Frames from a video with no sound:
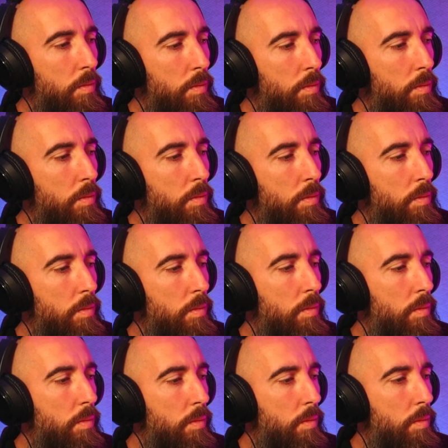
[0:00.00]

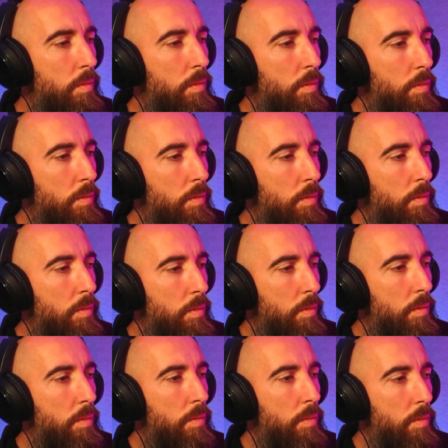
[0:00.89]

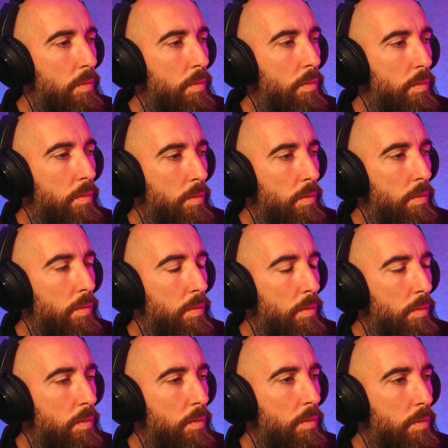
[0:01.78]

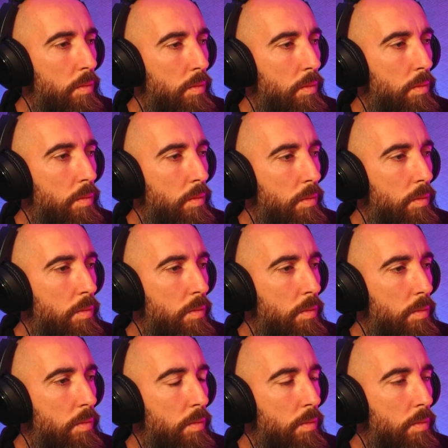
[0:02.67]

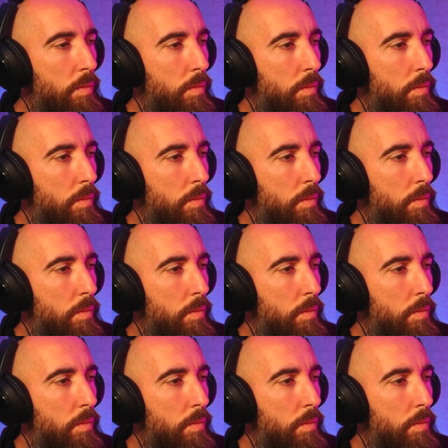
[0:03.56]
(silent)